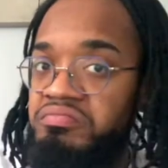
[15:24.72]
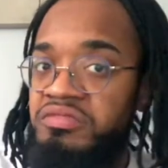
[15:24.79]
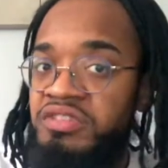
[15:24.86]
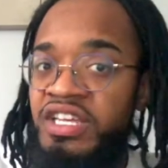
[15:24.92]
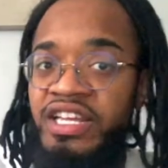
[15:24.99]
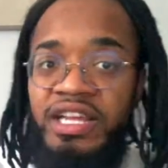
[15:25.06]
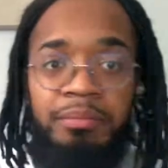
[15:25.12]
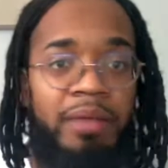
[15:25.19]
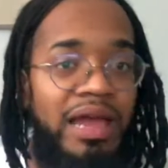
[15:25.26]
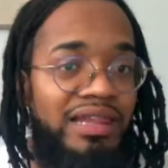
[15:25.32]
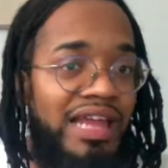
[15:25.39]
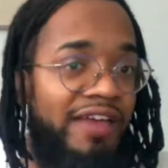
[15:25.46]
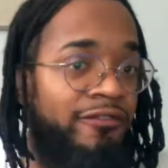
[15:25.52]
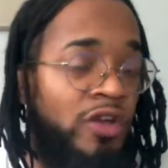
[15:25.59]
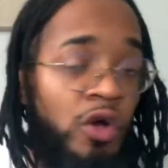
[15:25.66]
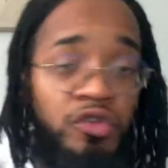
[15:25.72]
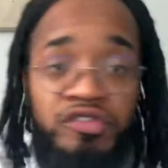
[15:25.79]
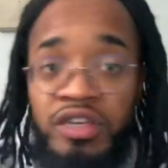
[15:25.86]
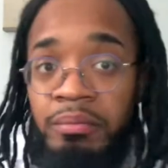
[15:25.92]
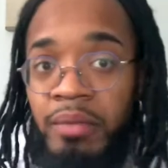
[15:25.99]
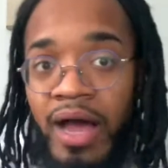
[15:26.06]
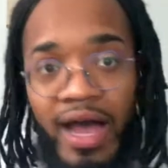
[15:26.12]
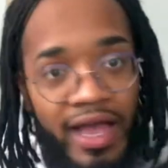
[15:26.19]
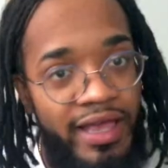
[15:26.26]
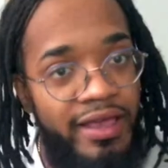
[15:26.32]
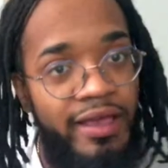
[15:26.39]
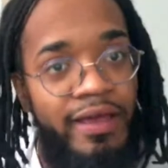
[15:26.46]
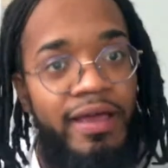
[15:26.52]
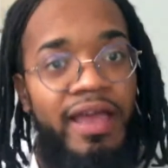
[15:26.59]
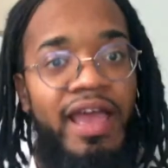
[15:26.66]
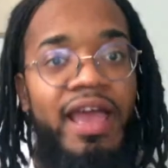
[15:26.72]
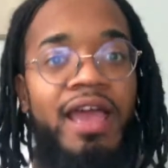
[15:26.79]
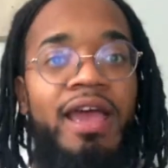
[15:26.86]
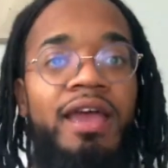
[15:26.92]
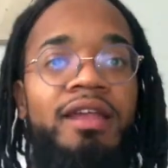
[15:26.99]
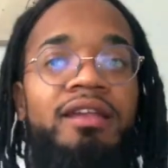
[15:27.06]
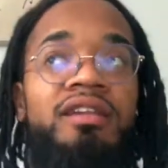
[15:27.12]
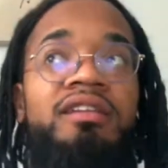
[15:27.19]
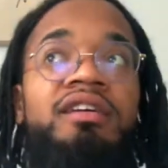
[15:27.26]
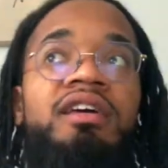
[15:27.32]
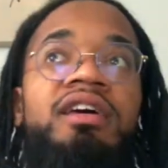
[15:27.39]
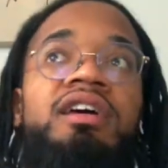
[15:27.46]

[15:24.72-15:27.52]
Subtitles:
getting by life, coasting by. And